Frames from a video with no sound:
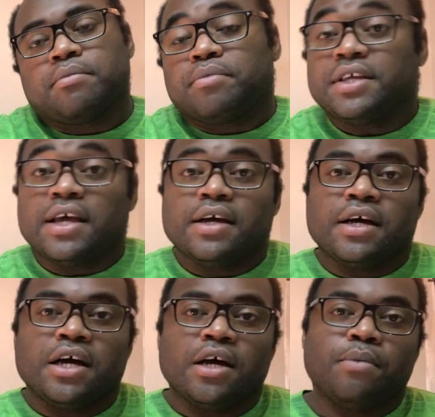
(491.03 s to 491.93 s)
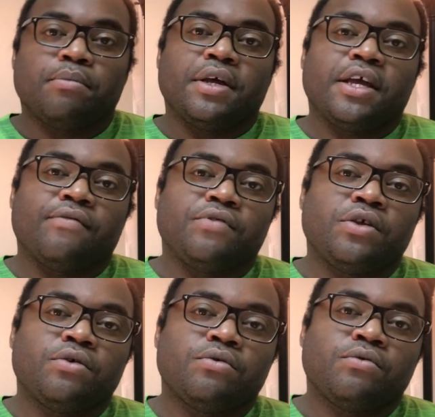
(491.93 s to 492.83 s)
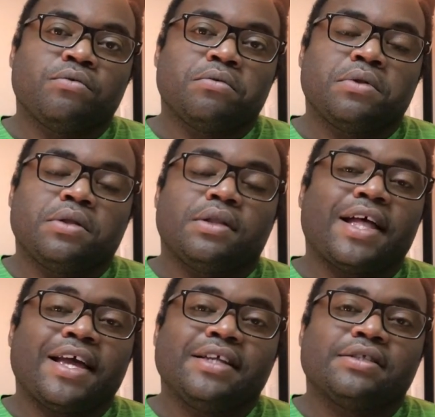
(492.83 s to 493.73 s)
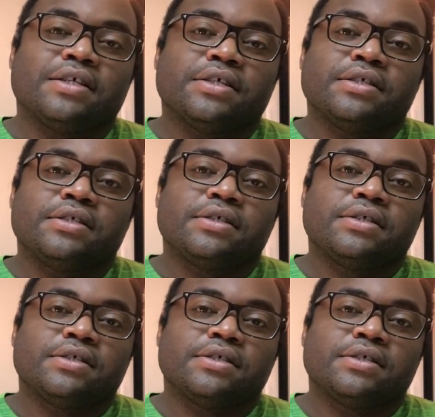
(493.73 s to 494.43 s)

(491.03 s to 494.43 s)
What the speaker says: But if you like this,